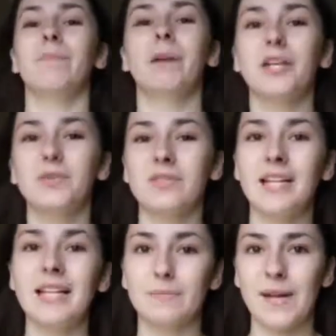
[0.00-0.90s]
because you're
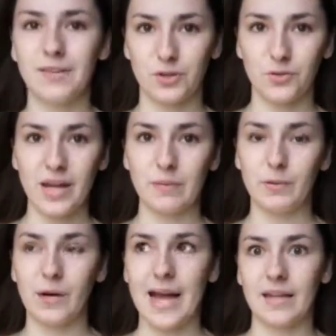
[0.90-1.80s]
still explaining the trend,
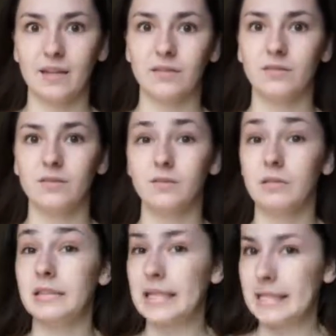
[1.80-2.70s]
but you're adding
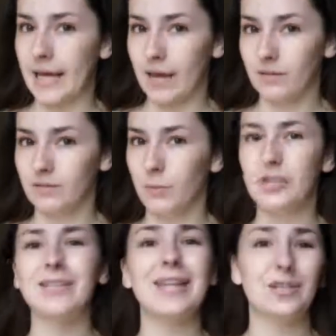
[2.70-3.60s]
detail,
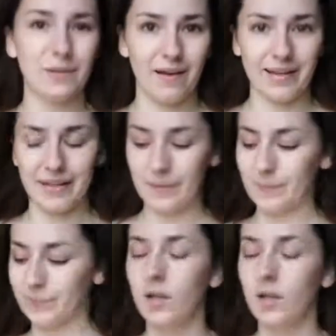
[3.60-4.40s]
which they do like.